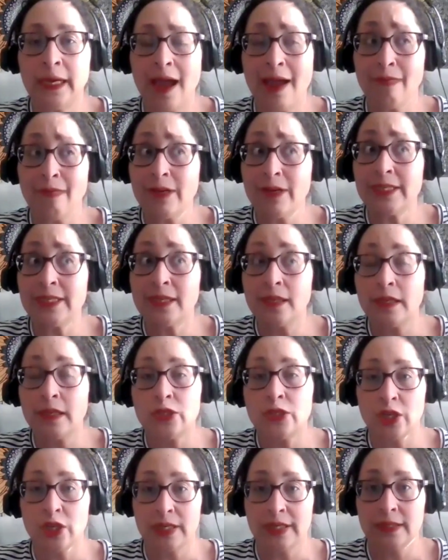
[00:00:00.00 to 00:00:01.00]
I recently
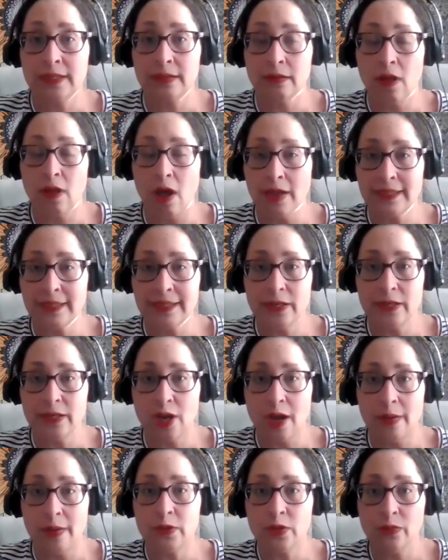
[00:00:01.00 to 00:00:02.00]
just lost that
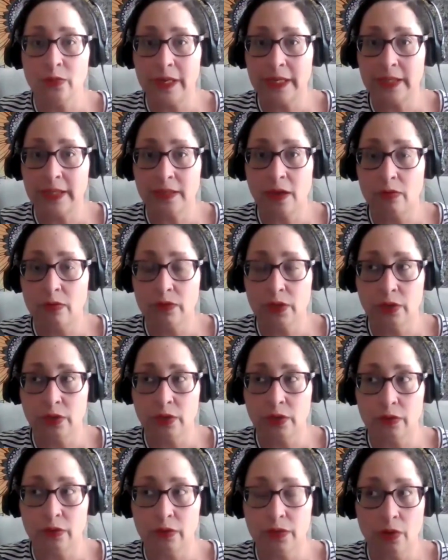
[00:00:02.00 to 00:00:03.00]
job 2 weeks ago
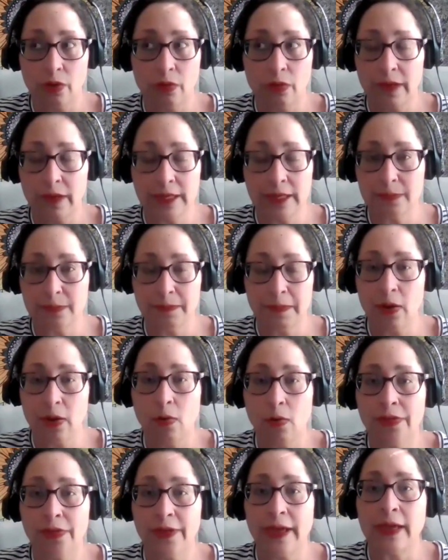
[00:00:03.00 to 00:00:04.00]
too. So it's been a
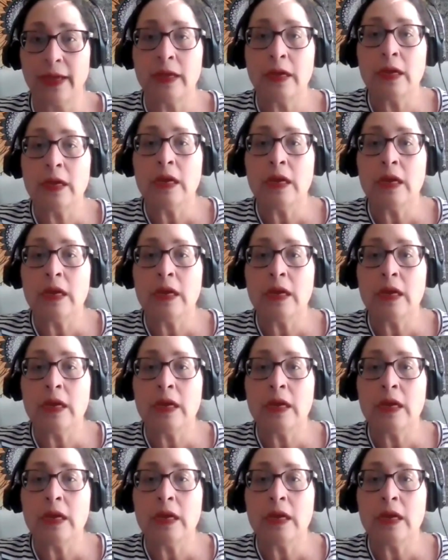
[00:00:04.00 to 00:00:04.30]
whole thing.